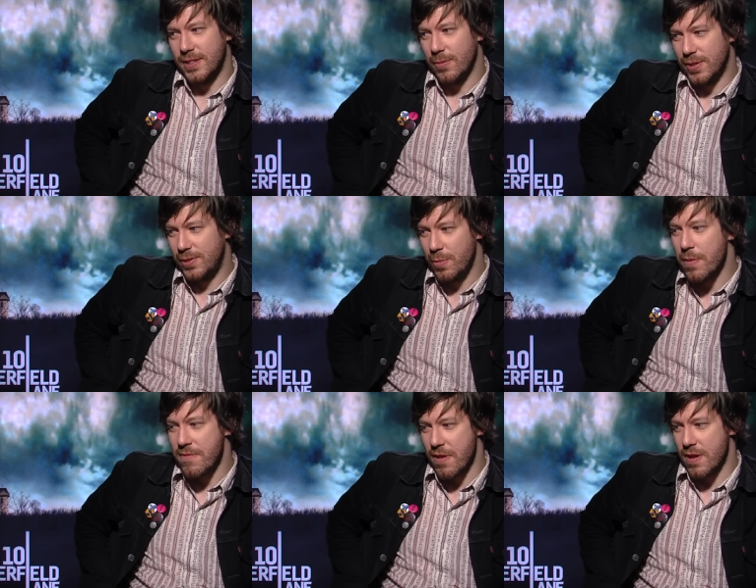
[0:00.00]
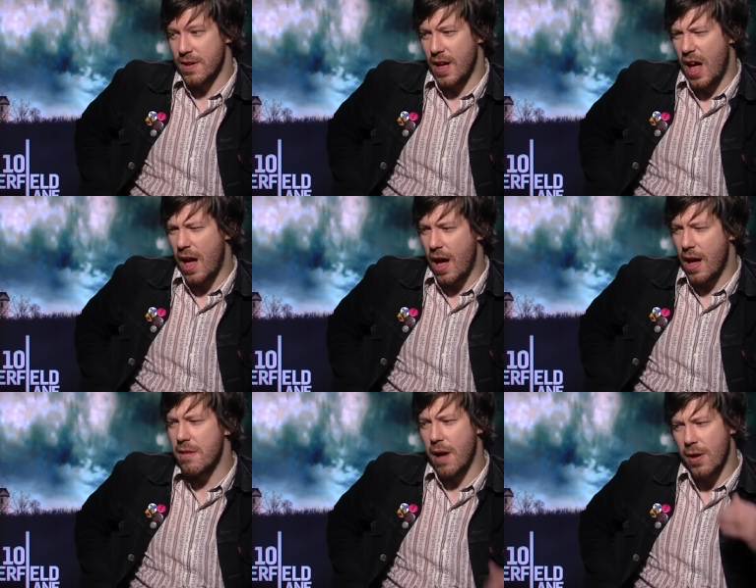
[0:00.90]
It was super fun.
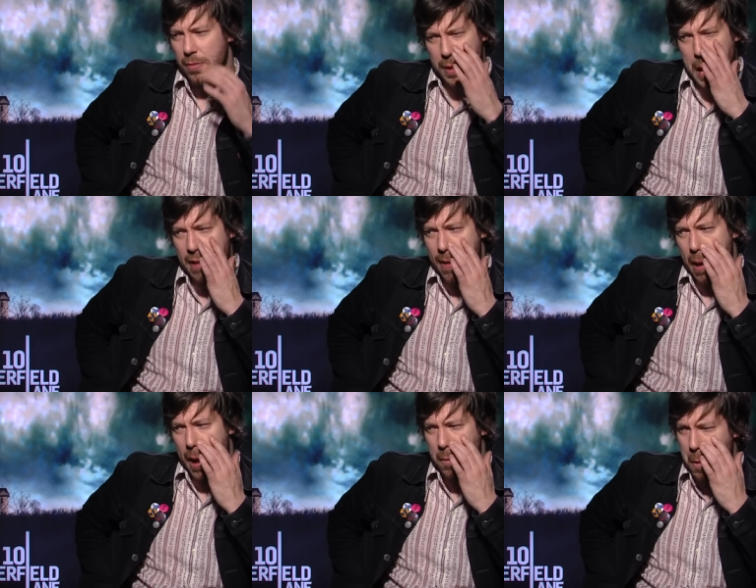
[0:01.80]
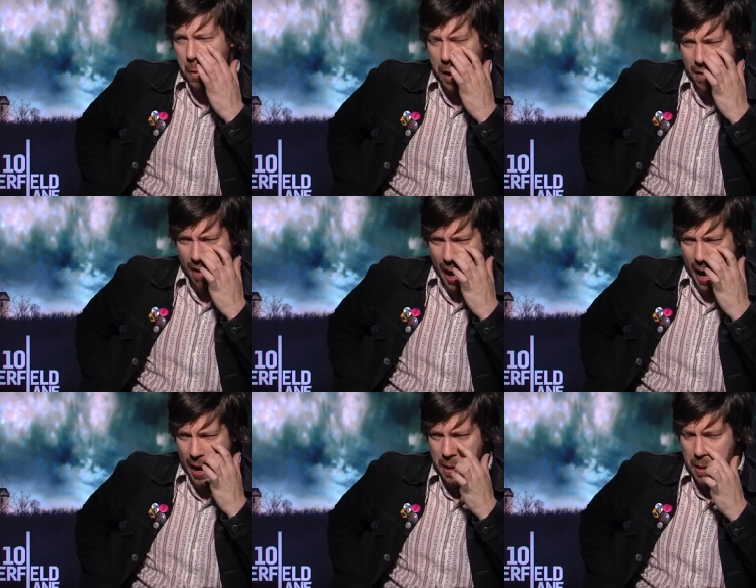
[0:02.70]
I, I, I don't think I've I don't know that I've
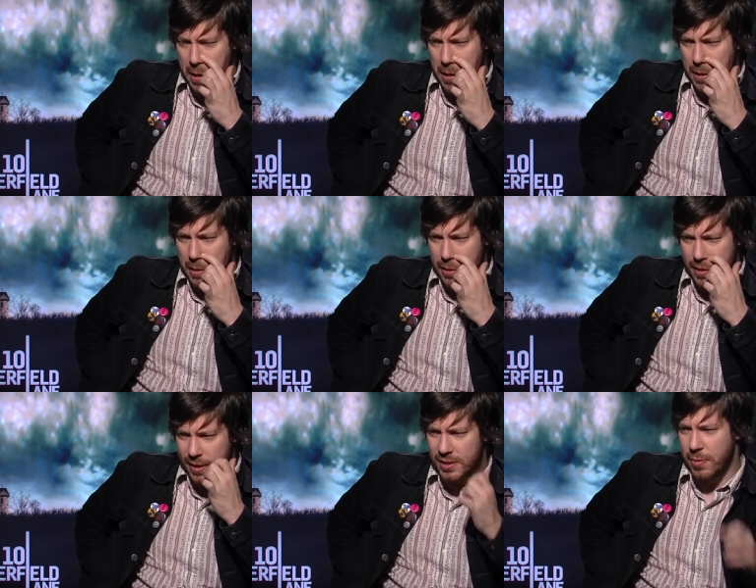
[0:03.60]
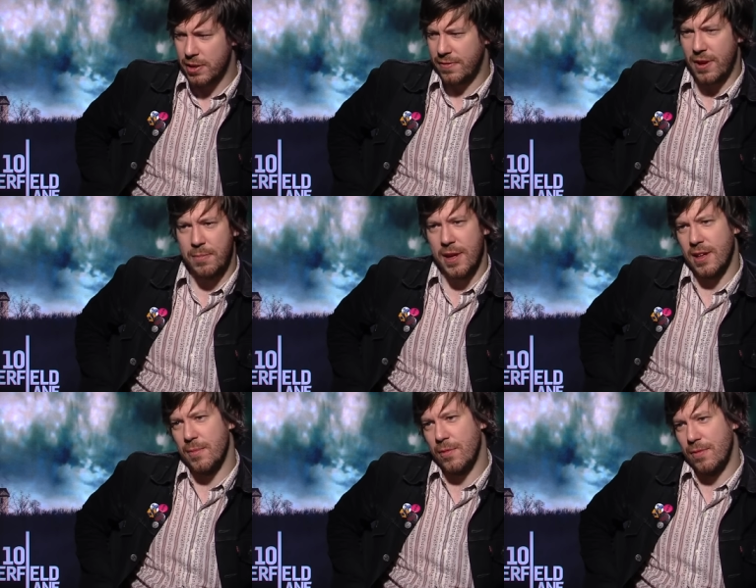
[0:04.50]
had this much fun
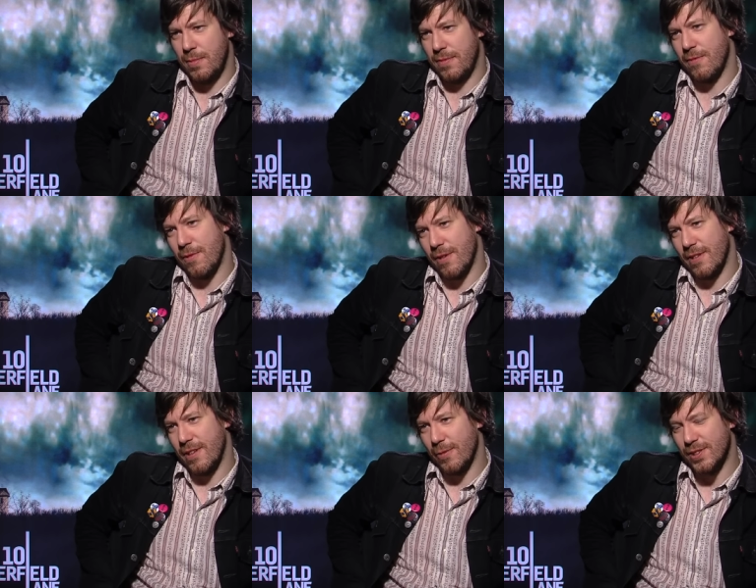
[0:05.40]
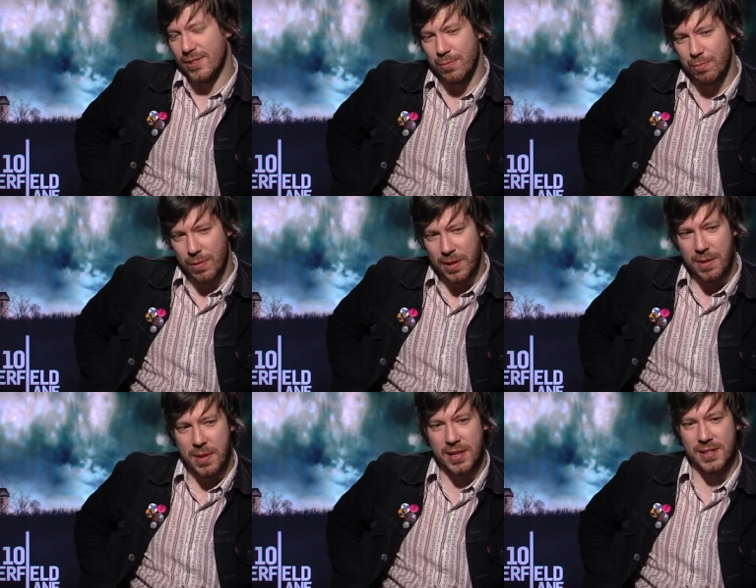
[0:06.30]
making a movie before. It was just a really
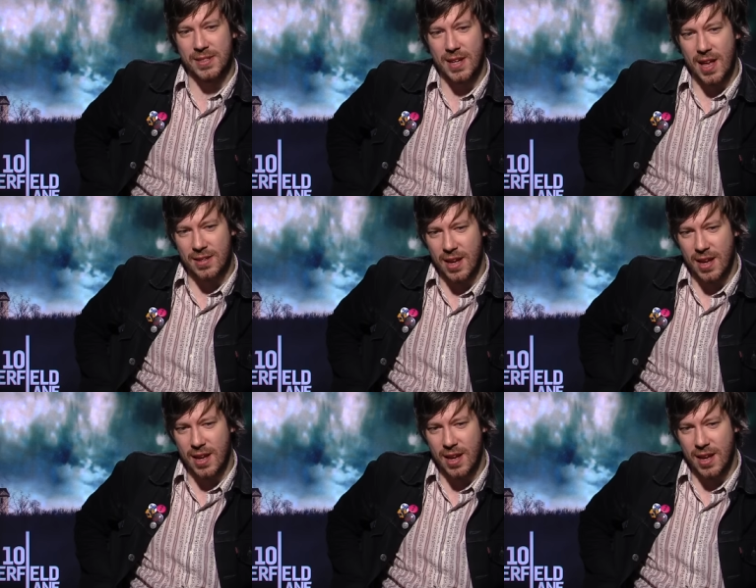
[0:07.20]
amazing set.